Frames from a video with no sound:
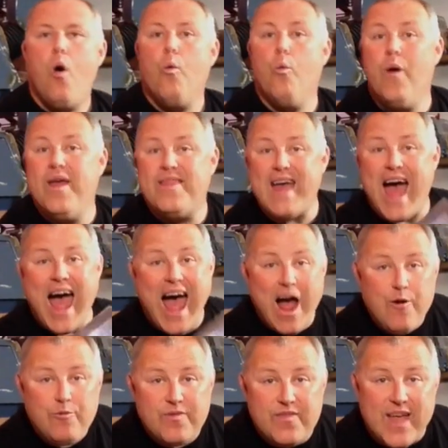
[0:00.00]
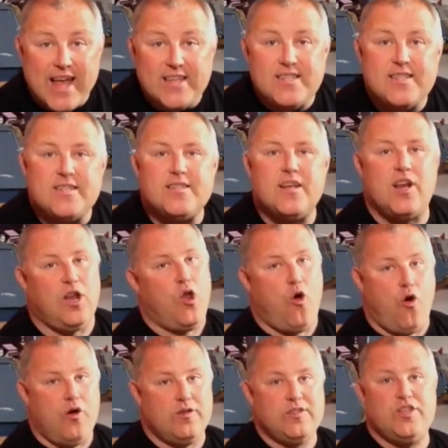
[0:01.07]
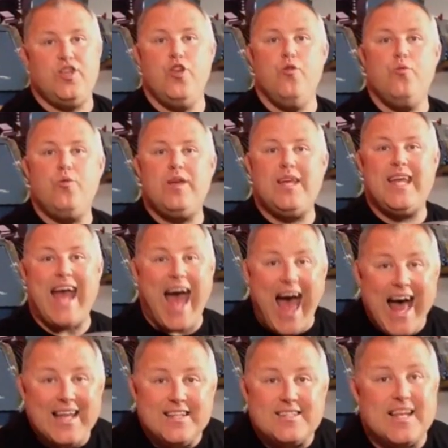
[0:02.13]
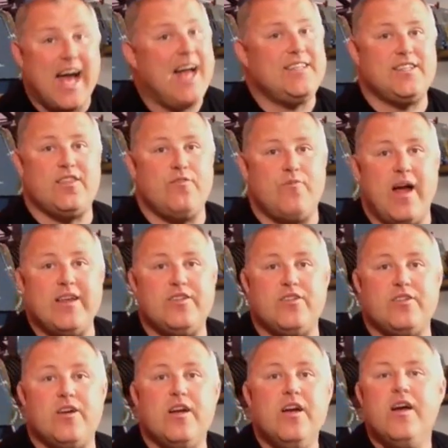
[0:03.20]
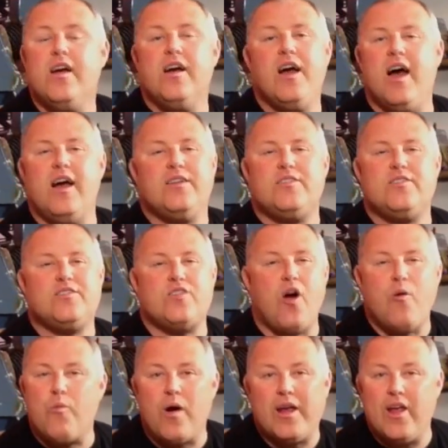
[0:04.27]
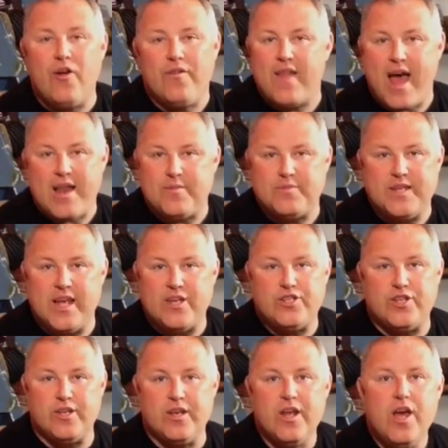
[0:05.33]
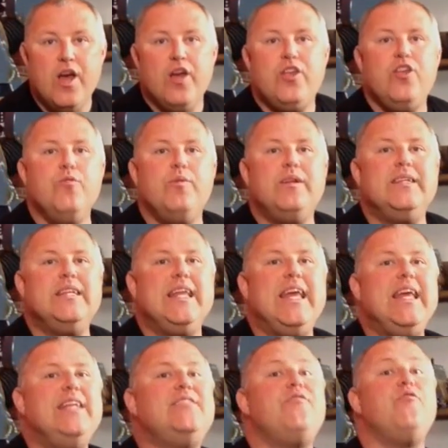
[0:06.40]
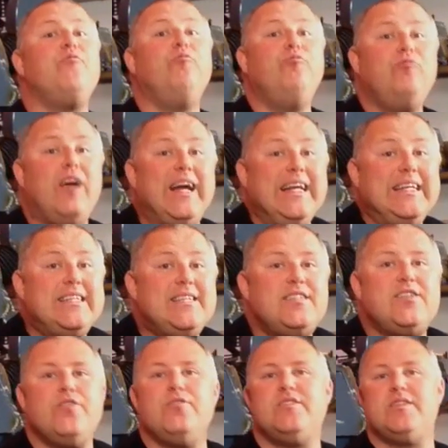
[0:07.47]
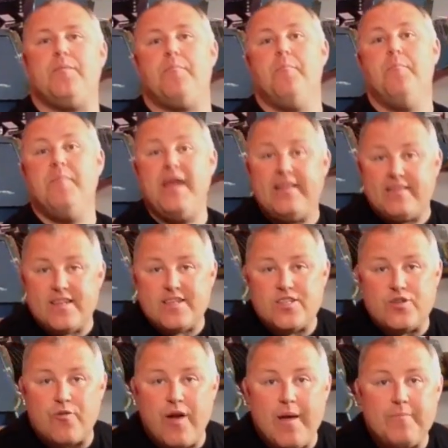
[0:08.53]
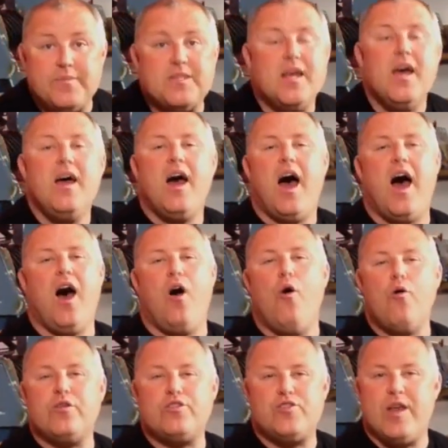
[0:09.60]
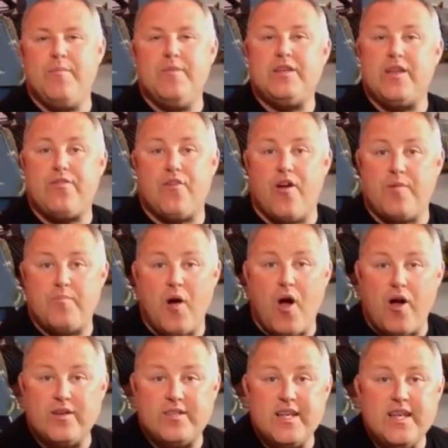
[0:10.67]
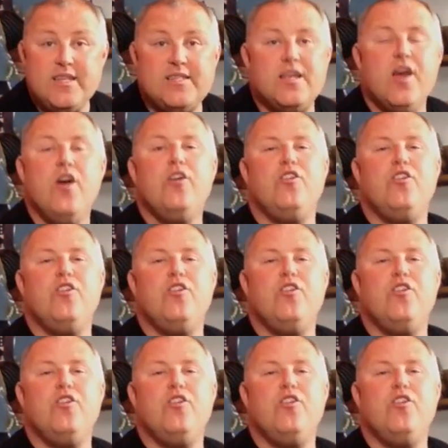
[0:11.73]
Without this clause, you can't ask the writer to start working on the adaptation. You will need the right to submit the script or treatment to third parties.